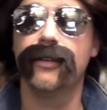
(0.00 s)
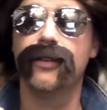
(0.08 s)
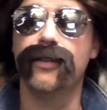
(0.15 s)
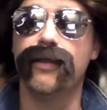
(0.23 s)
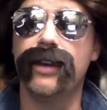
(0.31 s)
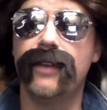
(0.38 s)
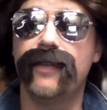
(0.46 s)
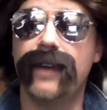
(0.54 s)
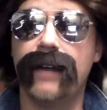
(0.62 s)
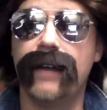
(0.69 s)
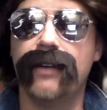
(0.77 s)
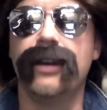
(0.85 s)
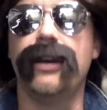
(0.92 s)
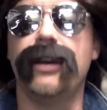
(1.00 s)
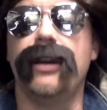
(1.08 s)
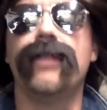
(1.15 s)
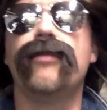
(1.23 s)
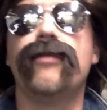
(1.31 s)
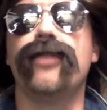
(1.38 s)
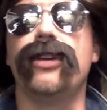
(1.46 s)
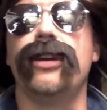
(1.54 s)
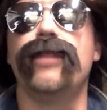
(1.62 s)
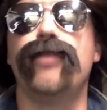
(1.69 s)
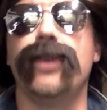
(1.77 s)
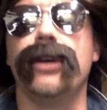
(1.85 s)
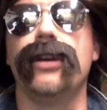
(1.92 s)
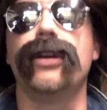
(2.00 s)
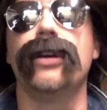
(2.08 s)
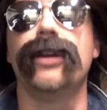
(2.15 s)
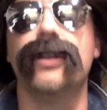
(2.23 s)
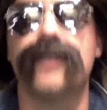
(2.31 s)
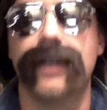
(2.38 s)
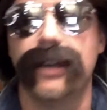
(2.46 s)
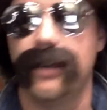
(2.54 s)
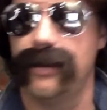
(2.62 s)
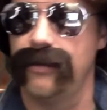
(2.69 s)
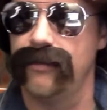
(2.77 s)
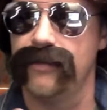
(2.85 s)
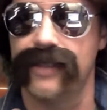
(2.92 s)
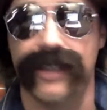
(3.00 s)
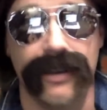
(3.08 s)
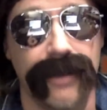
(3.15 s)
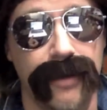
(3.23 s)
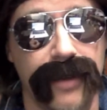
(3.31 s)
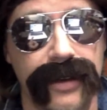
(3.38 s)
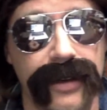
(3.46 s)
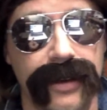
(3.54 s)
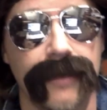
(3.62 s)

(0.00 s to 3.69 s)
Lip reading: Week 5 MVPs. See what I mean?